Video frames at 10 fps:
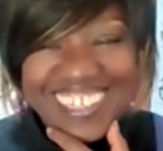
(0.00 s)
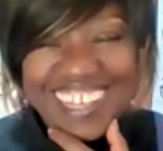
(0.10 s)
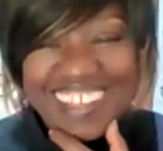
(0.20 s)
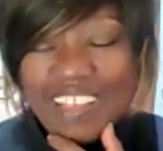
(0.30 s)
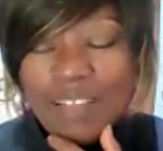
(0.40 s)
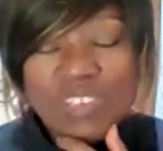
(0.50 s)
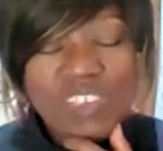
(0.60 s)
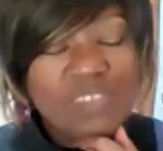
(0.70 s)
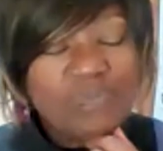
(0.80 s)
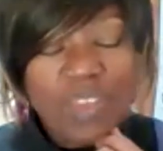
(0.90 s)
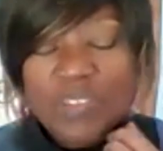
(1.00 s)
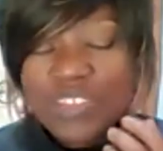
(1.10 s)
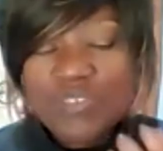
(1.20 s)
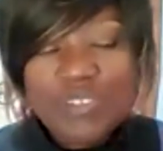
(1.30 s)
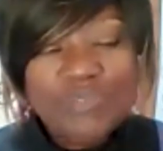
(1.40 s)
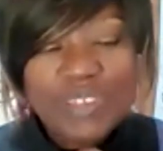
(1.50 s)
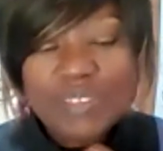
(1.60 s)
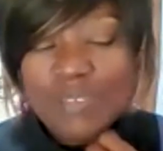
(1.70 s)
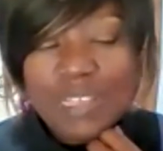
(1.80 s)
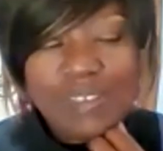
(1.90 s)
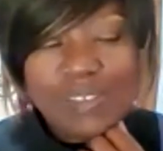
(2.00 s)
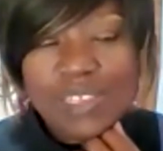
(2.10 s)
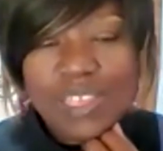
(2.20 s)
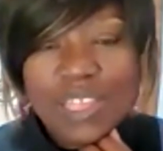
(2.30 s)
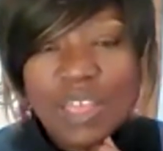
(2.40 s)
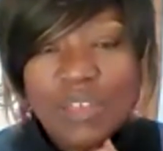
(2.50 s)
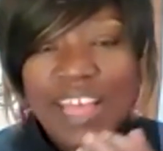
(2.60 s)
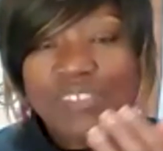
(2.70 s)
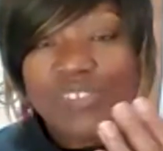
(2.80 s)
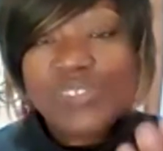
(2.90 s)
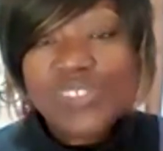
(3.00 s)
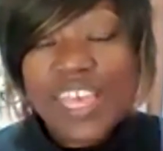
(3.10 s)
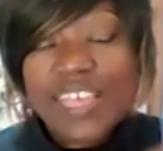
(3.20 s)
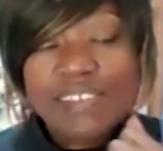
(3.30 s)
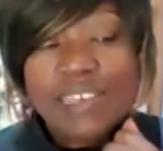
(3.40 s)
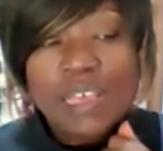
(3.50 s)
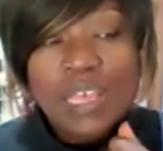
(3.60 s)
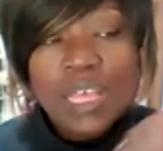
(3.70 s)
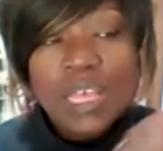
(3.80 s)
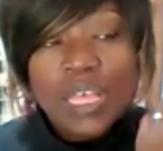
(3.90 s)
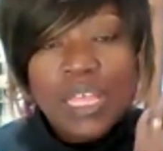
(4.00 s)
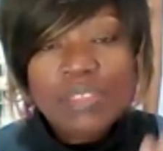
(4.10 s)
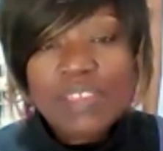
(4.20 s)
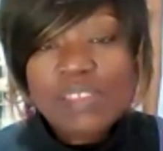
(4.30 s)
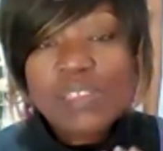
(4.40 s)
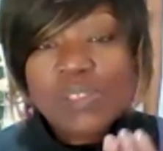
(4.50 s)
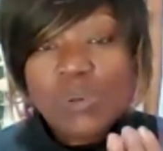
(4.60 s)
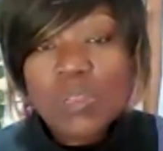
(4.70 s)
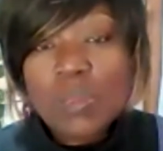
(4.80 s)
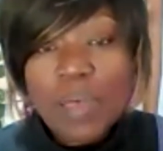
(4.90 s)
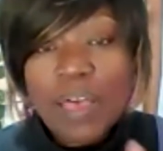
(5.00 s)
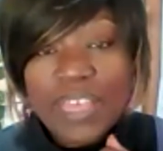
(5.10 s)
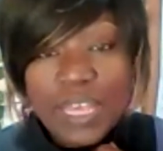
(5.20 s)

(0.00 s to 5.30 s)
I'm just very driven because, you know, as you said, this is all about